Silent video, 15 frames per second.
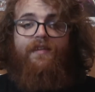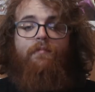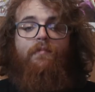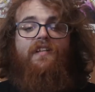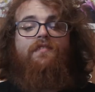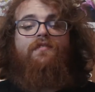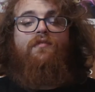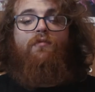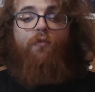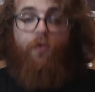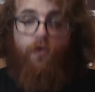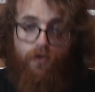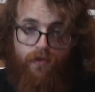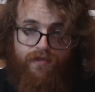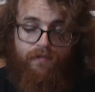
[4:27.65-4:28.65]
it means the
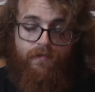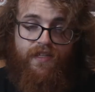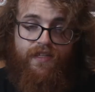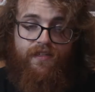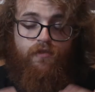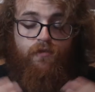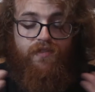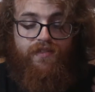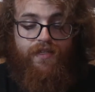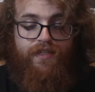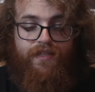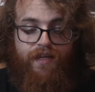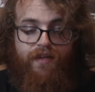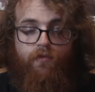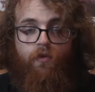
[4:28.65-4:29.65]
world to me that you would
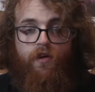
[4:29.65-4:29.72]
sit down